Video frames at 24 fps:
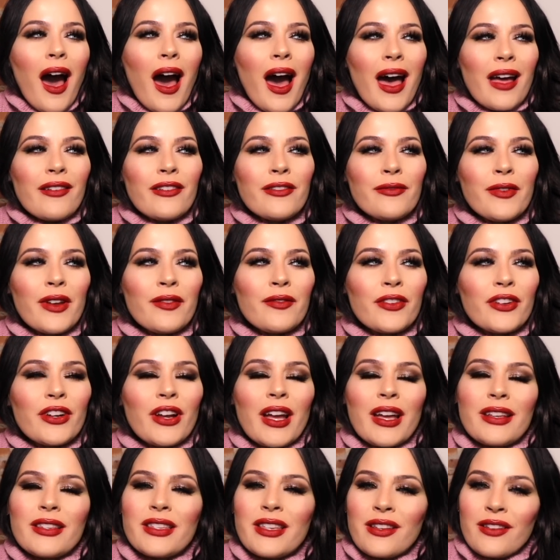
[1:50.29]
I remember
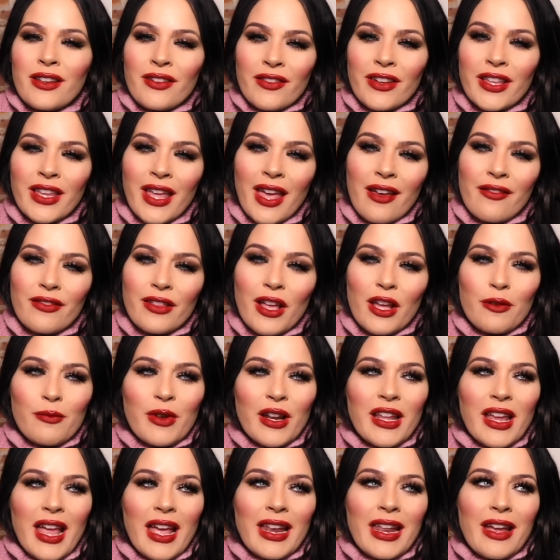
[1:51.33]
I didn't really have a lot of
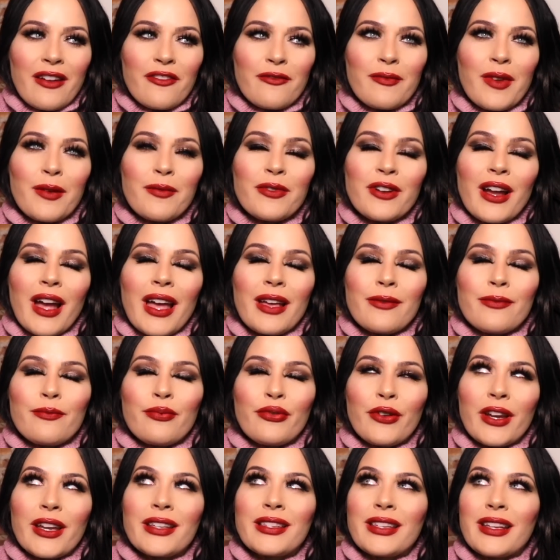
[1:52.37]
money, and I remember I
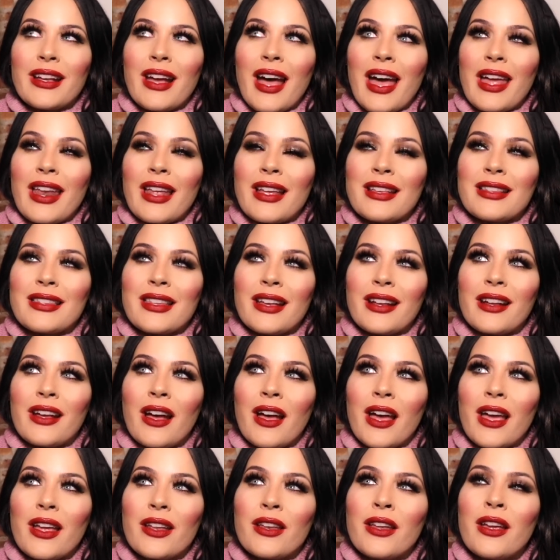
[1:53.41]
prayed to God, and I said,
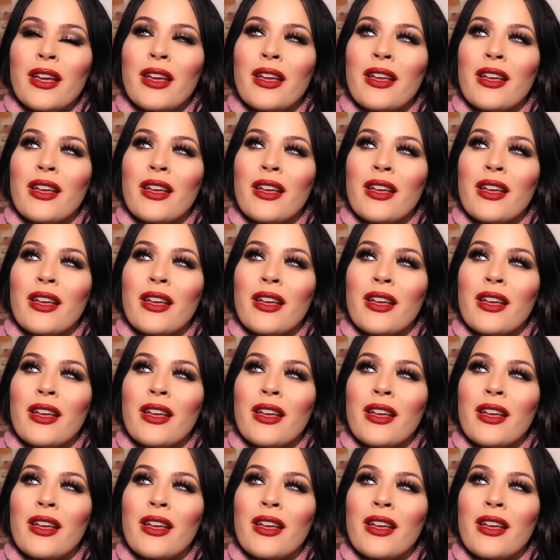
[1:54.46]
God,